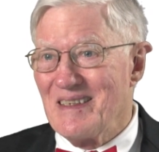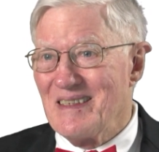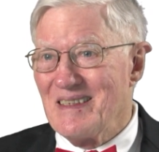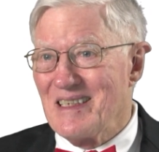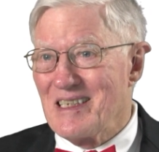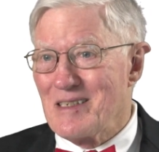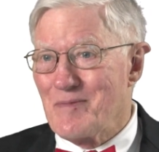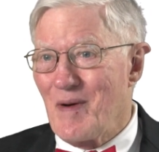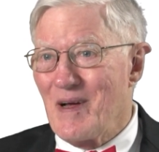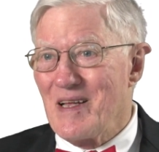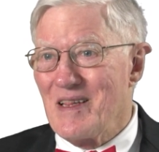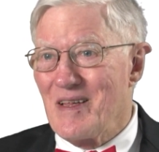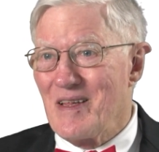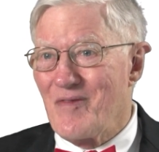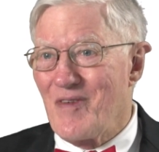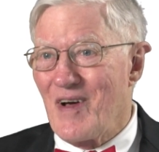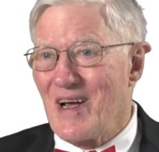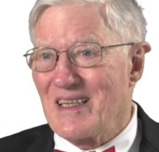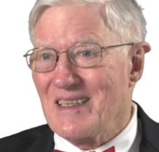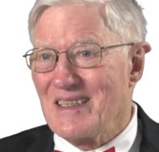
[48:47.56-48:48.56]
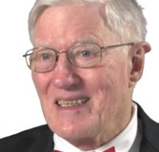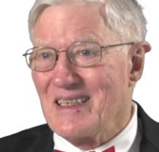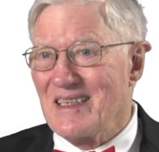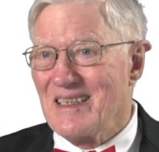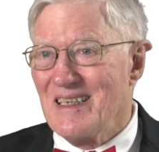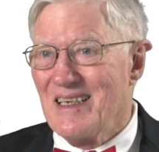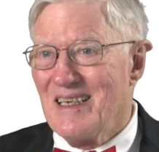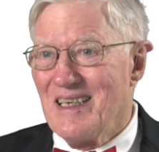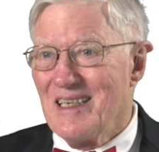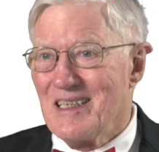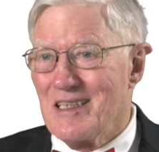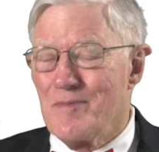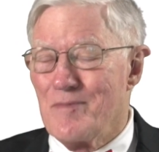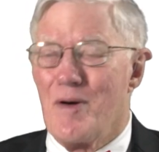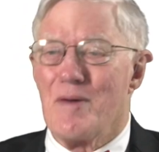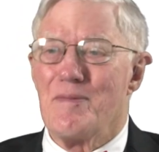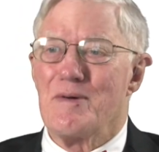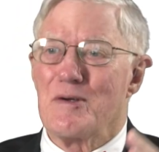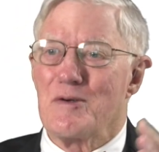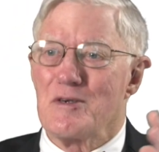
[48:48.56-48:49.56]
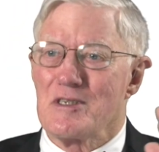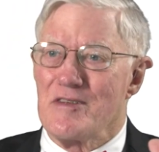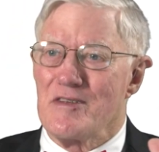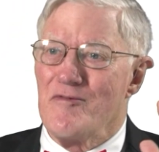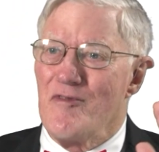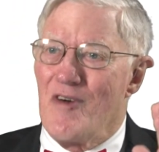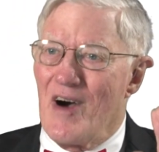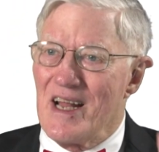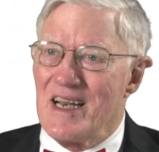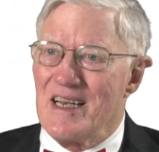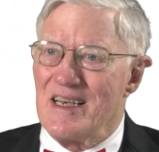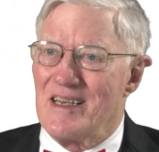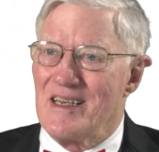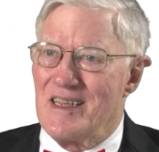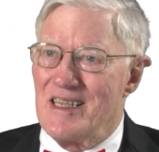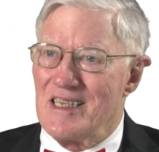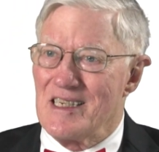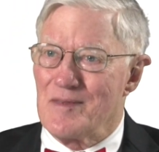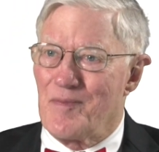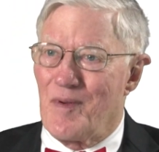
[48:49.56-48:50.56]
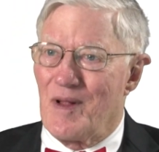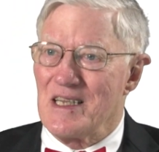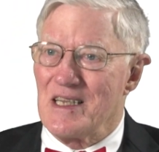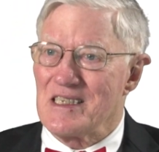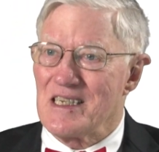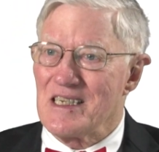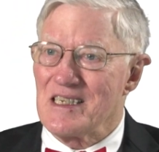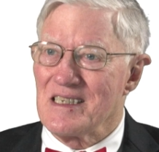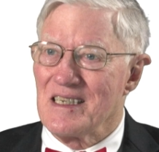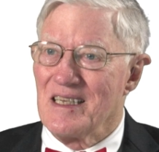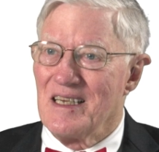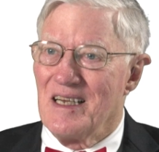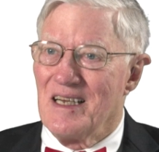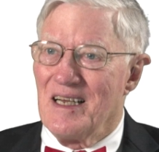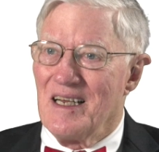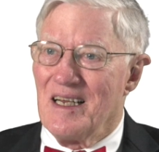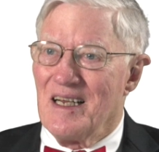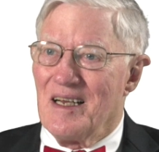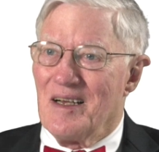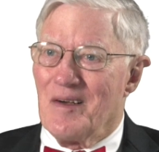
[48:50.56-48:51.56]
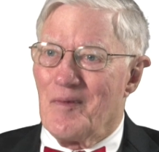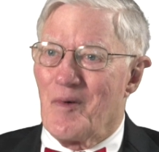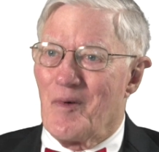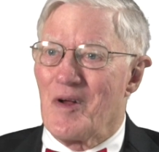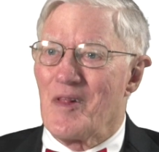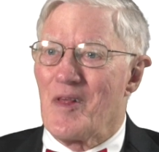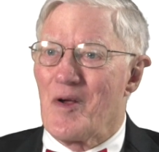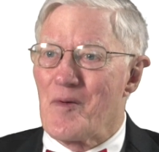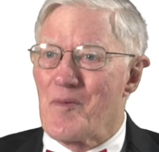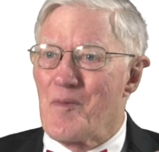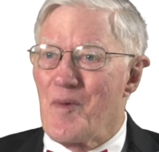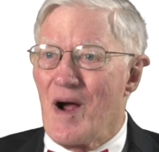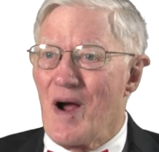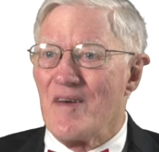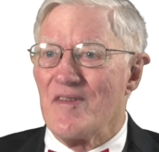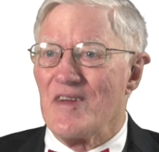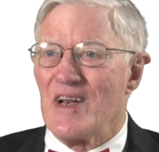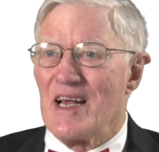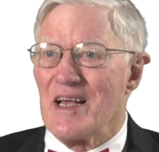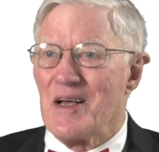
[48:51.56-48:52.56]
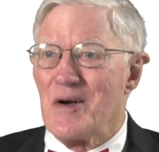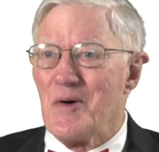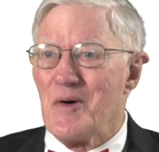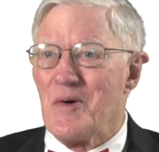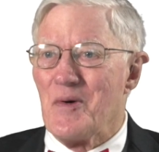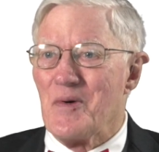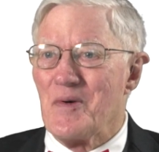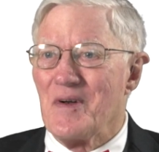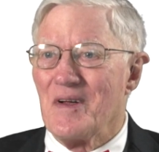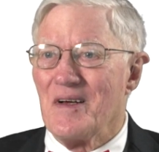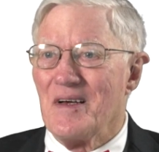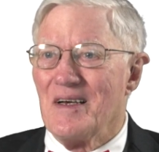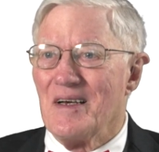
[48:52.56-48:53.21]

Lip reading: despite the fact that the public was invited to these places where they were privately owned,